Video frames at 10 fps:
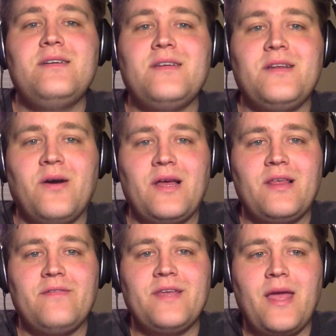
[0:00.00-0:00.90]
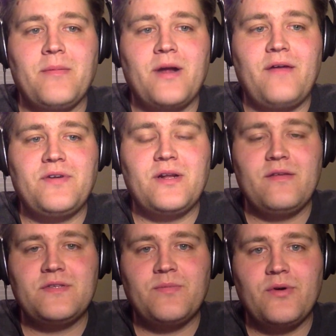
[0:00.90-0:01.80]
I love the game crafter and I
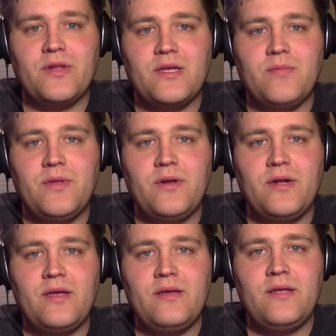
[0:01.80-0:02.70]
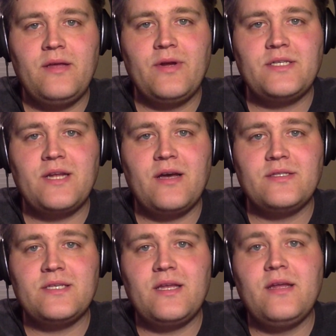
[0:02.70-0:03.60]
love supporting the community. He reached out
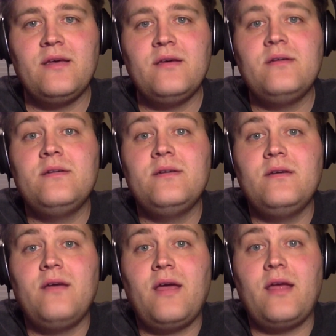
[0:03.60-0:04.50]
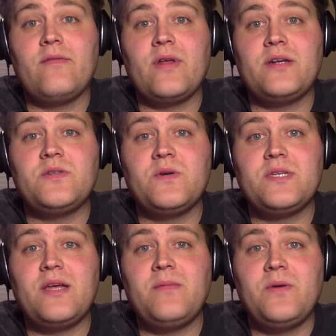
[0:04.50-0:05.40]
and said, "Hey, I've got a short
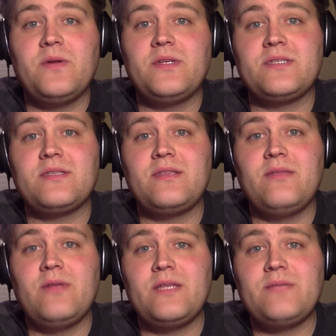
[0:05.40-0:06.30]
time notice, the really